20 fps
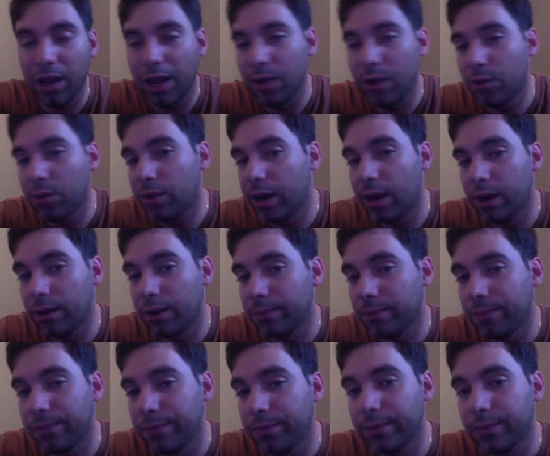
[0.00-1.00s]
I don't
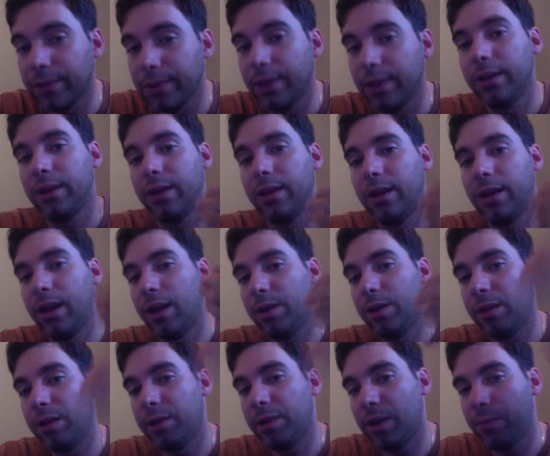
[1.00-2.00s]
care.
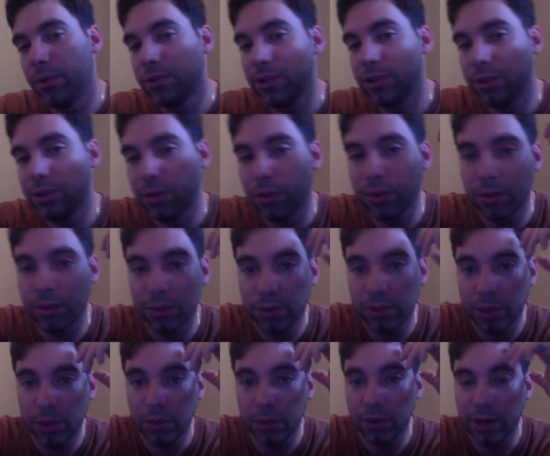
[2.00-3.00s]
I personally
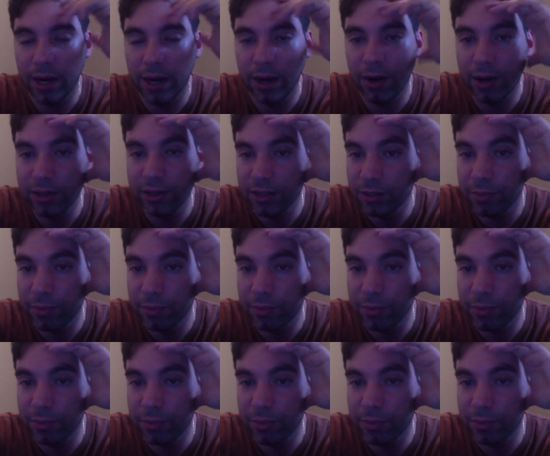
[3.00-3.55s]
don't care.